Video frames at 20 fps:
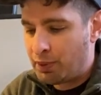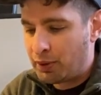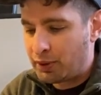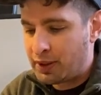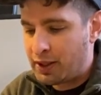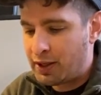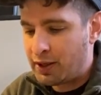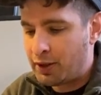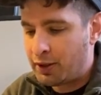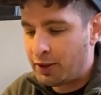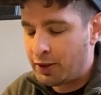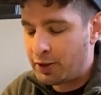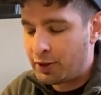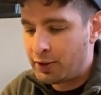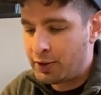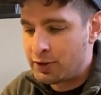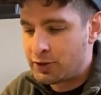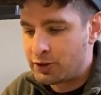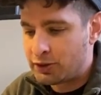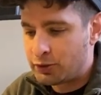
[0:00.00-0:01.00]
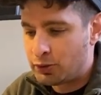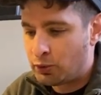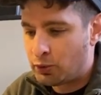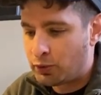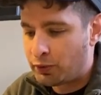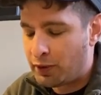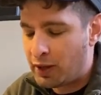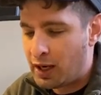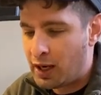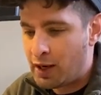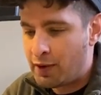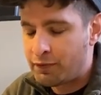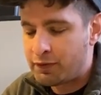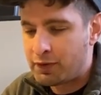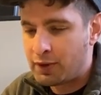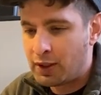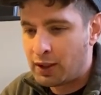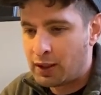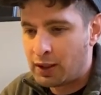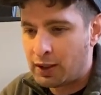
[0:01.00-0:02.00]
carrier is a Toolcraft.
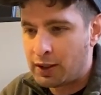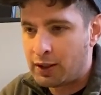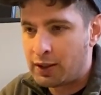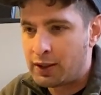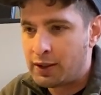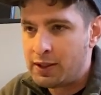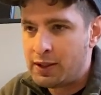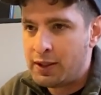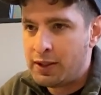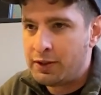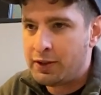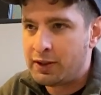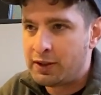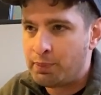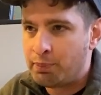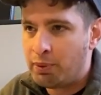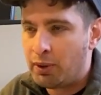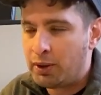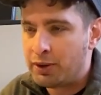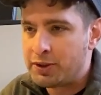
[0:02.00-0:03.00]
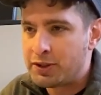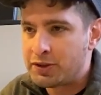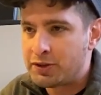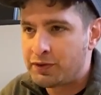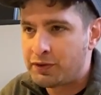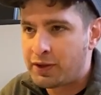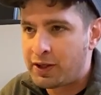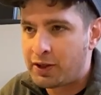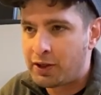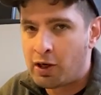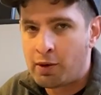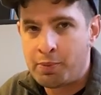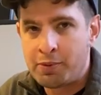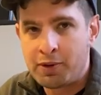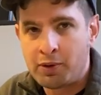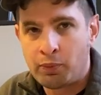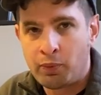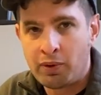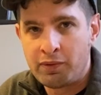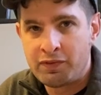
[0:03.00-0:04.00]
I think the bolt is
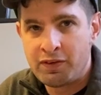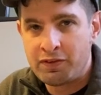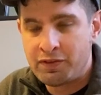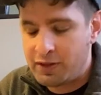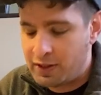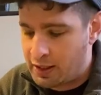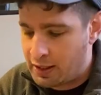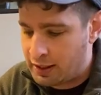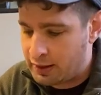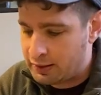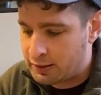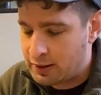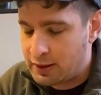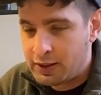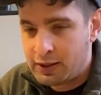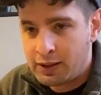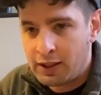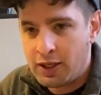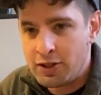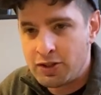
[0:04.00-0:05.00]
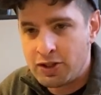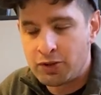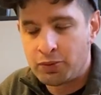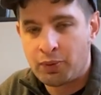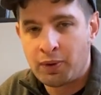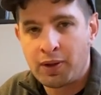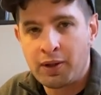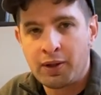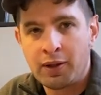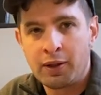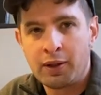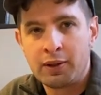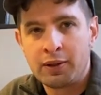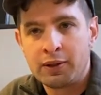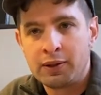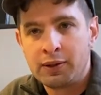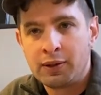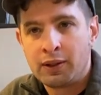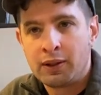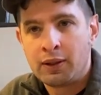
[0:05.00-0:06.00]
Carpenter 158. It's just one of the
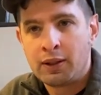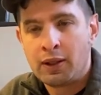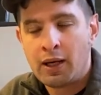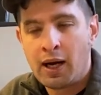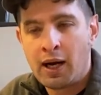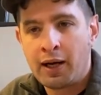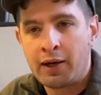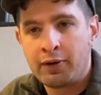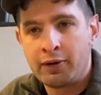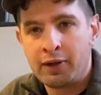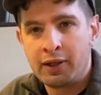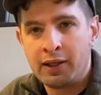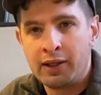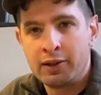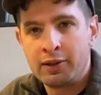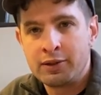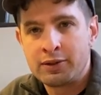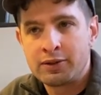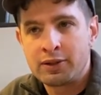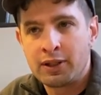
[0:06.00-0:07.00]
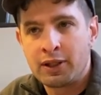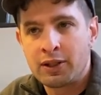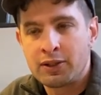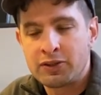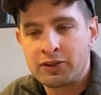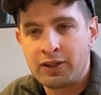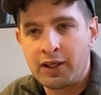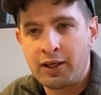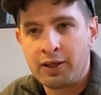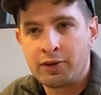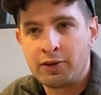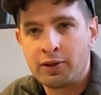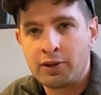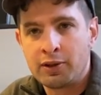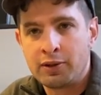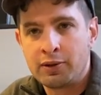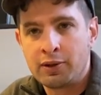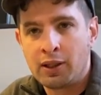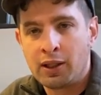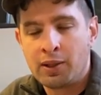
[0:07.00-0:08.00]
higher end
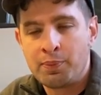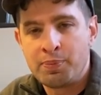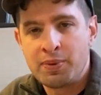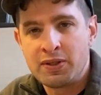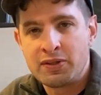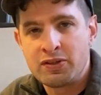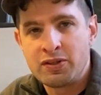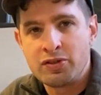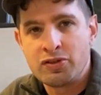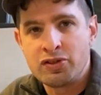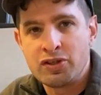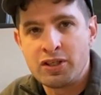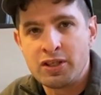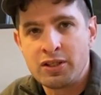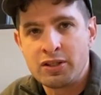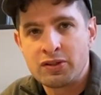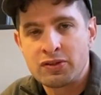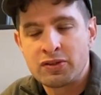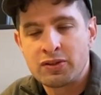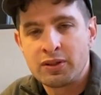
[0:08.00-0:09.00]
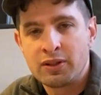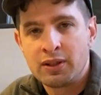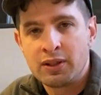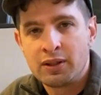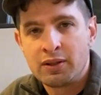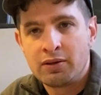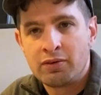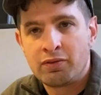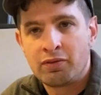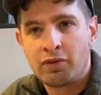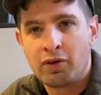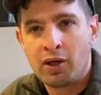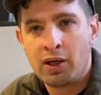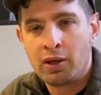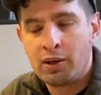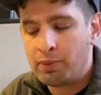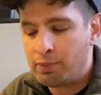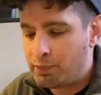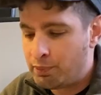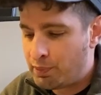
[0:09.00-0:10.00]
standard BCGs
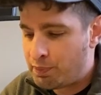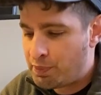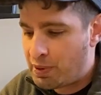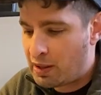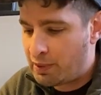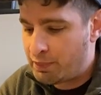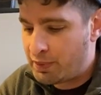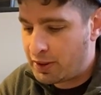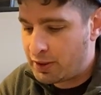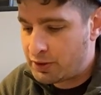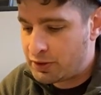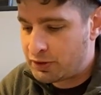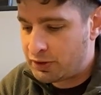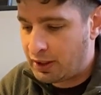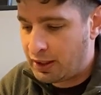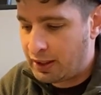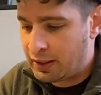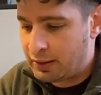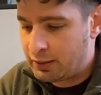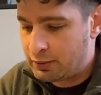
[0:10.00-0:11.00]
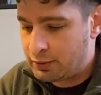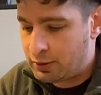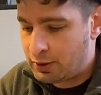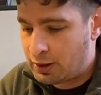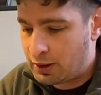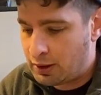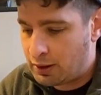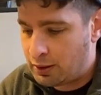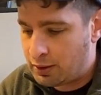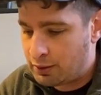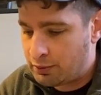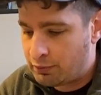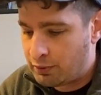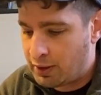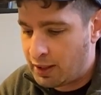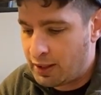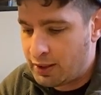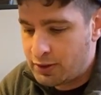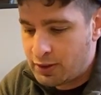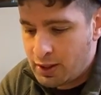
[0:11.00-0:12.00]
from Palmetto State,
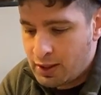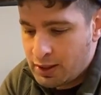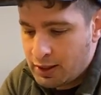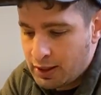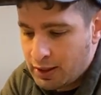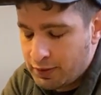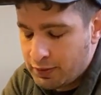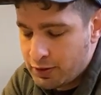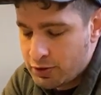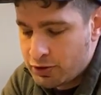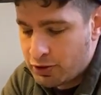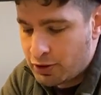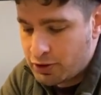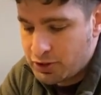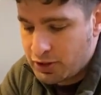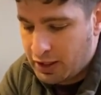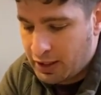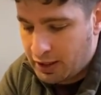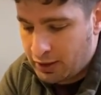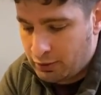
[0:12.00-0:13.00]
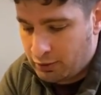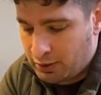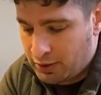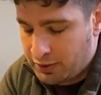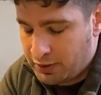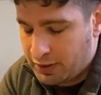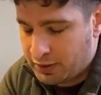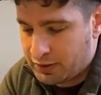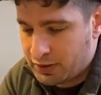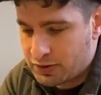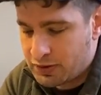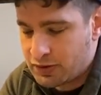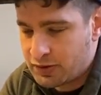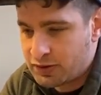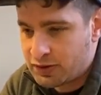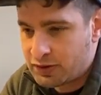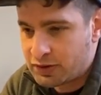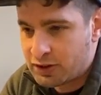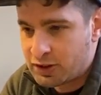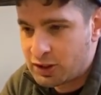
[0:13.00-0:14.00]
right? And then charging handle, I think this is
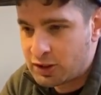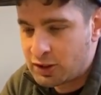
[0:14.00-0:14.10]
just a